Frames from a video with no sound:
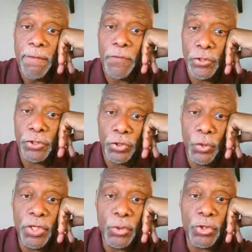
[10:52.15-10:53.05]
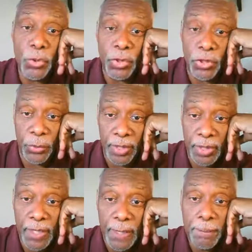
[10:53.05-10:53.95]
verses 22 and
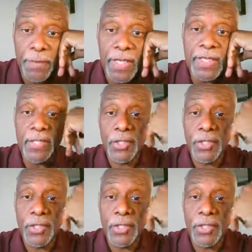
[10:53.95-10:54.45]
23, it says,